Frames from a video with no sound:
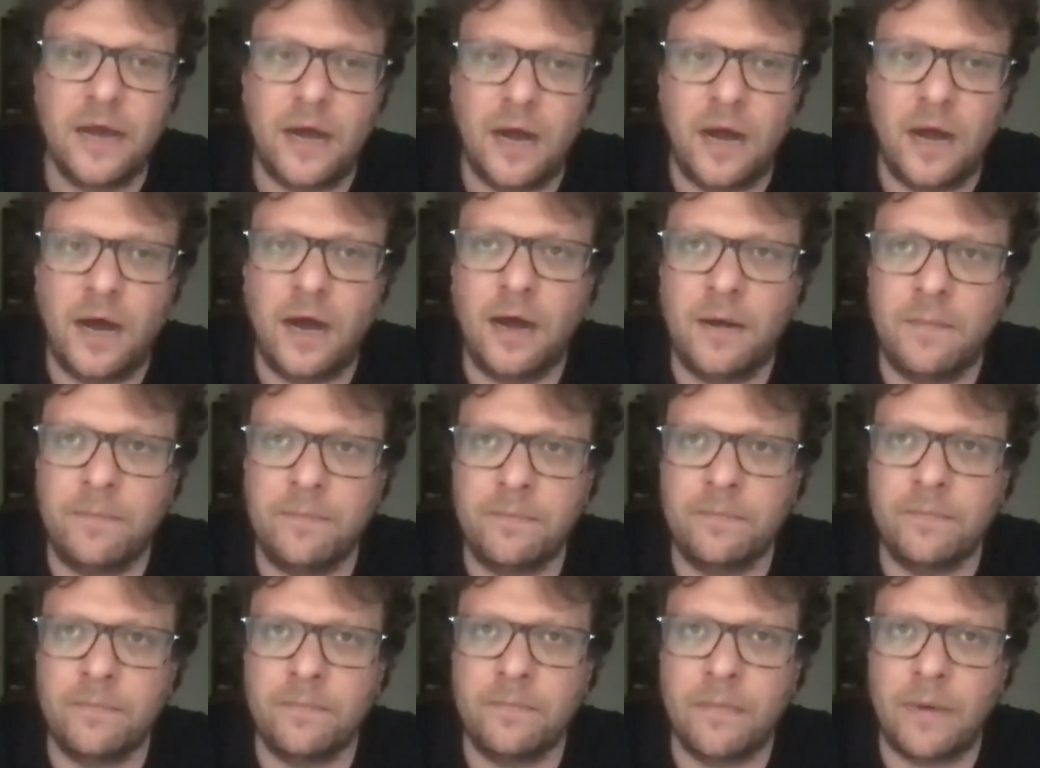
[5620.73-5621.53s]

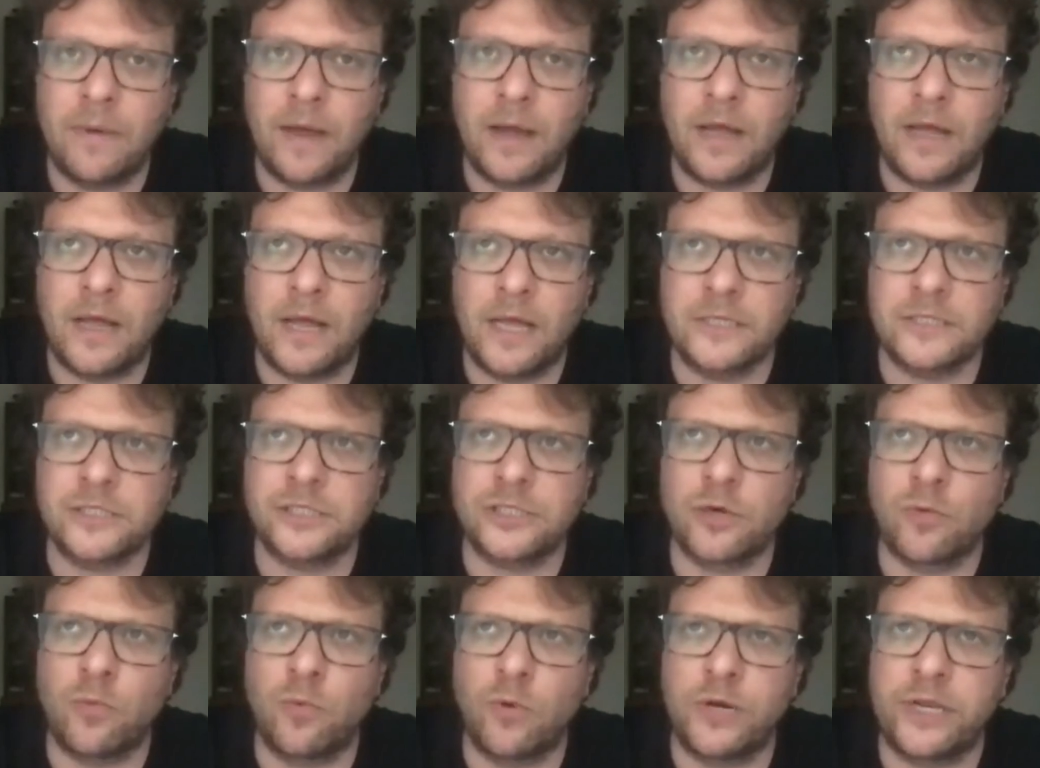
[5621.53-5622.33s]
Um, and
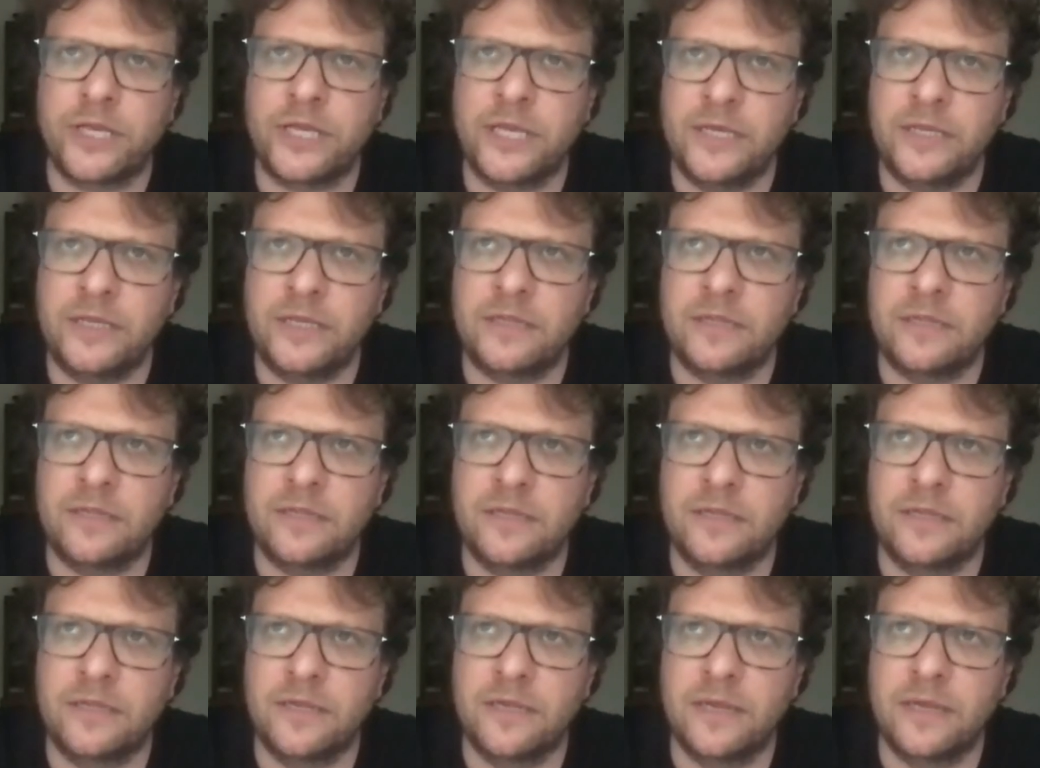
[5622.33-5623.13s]
so would he
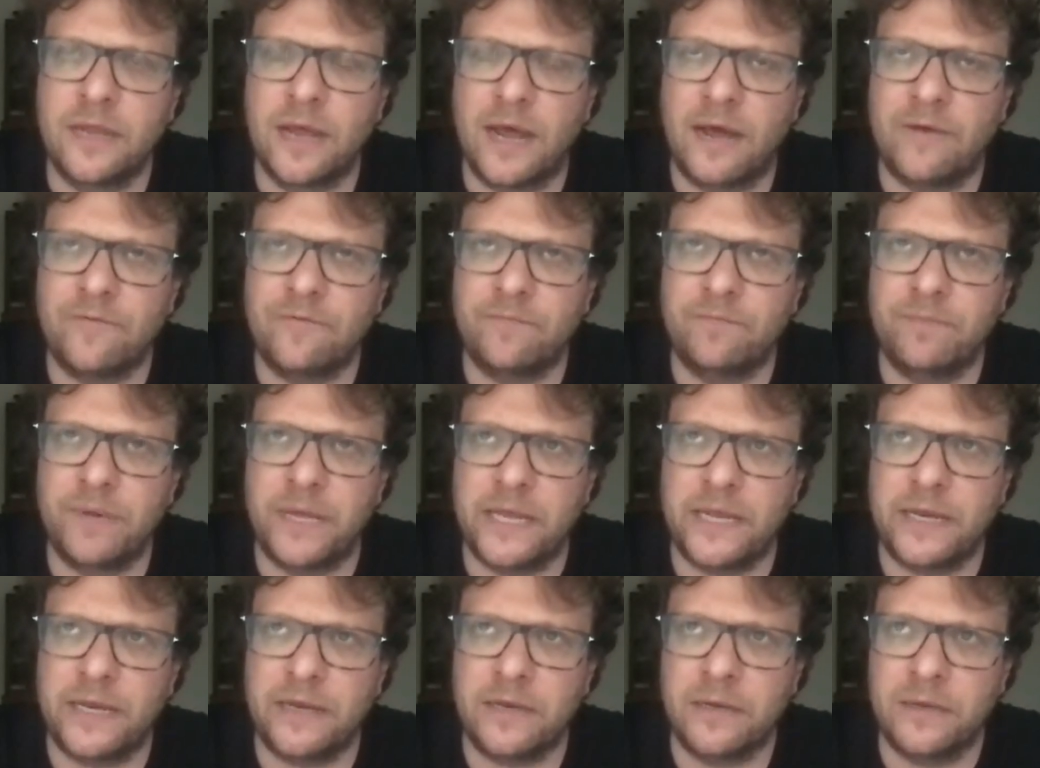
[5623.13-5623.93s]
have
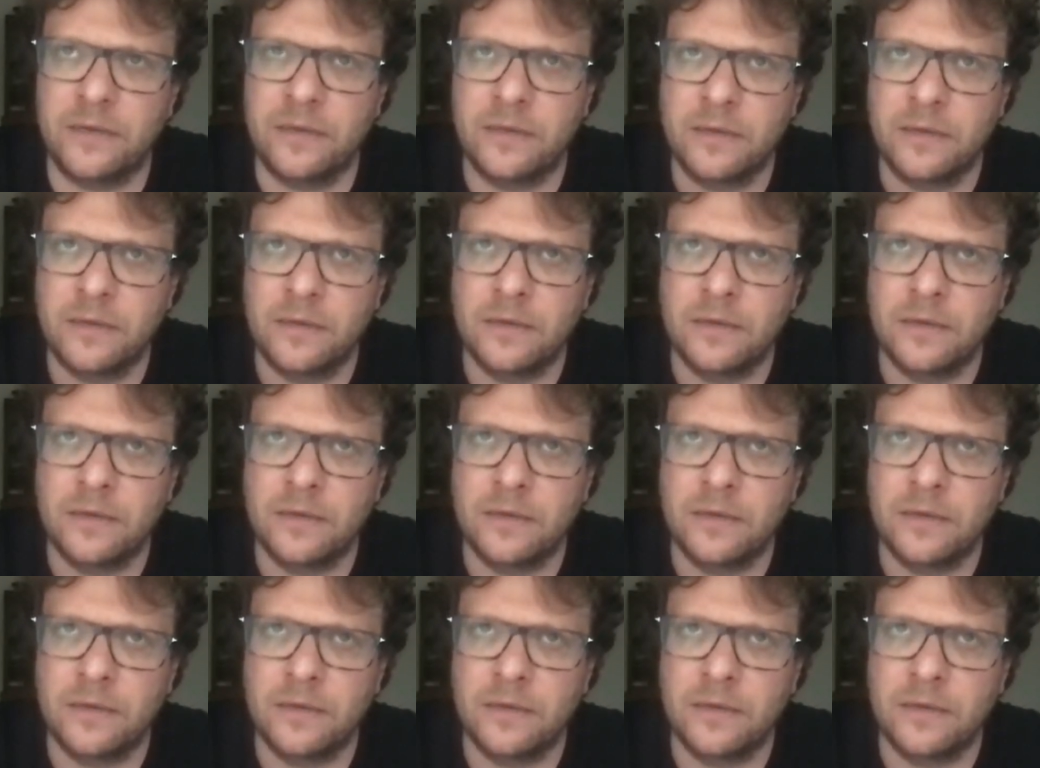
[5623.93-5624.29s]
been